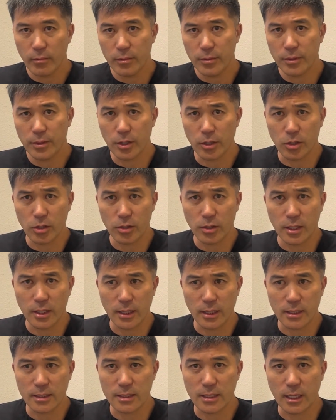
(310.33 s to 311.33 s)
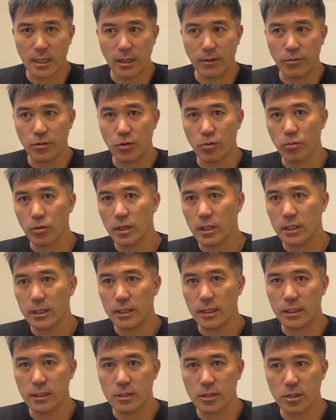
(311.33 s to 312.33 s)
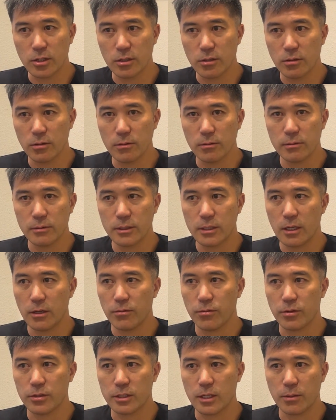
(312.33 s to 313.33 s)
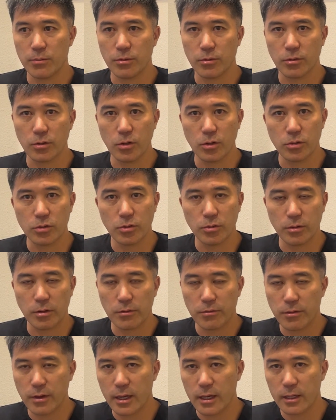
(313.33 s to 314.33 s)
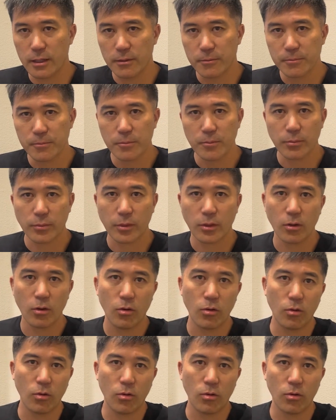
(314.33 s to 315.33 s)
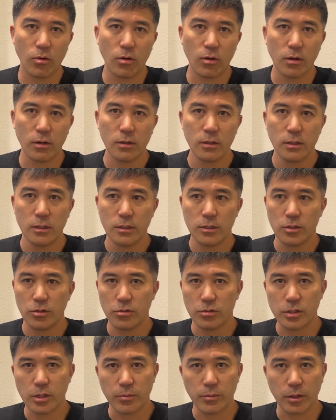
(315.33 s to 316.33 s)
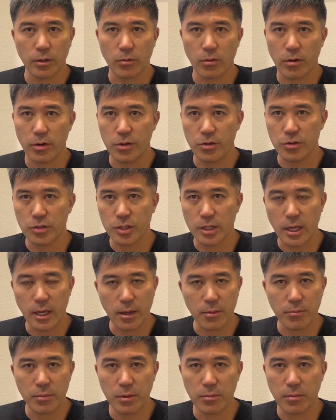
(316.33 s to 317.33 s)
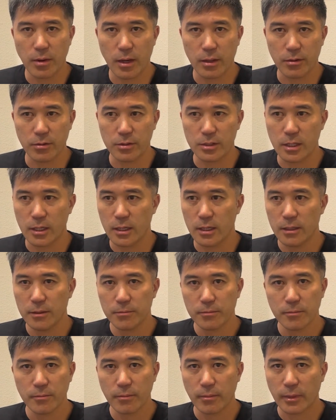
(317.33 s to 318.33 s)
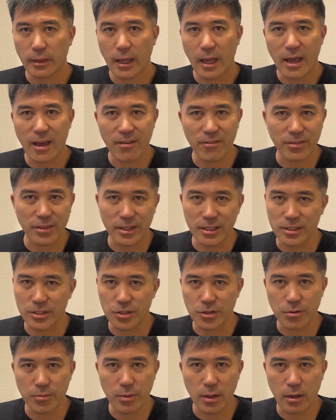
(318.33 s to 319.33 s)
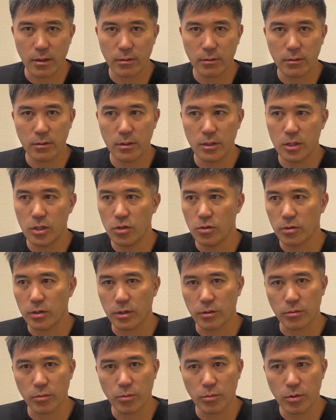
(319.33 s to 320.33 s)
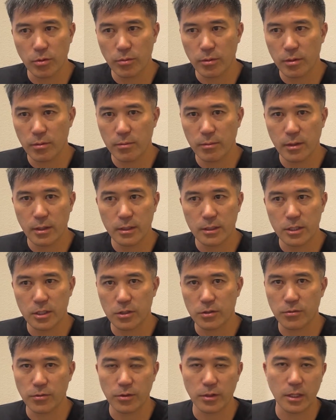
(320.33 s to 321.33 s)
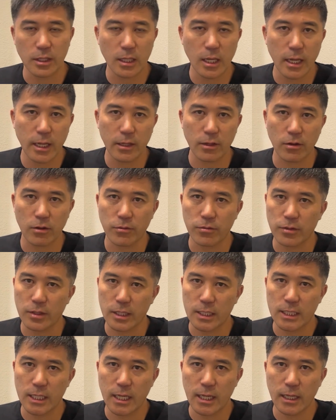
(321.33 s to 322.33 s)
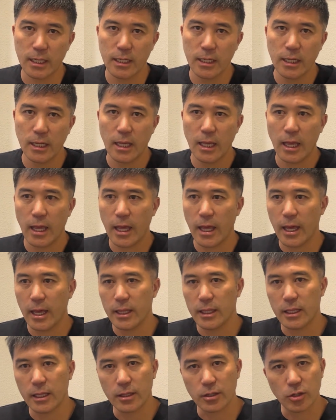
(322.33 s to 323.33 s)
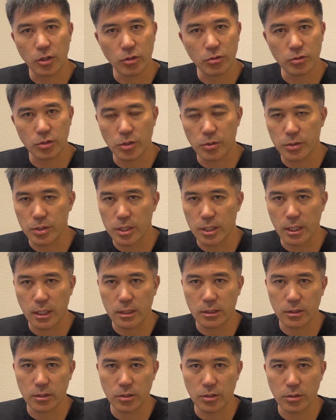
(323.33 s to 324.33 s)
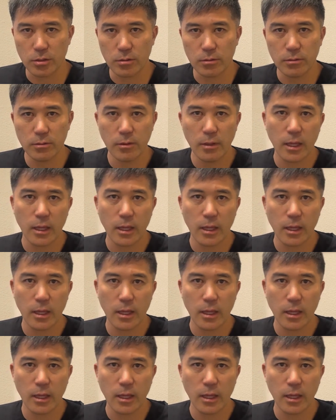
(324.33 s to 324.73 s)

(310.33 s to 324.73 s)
The good thing is that if you really need to, say for example, go to an event or do something where you just can't be bothered to have things in your mouth, you can remove them just for the night or for the day and then go do what you need to do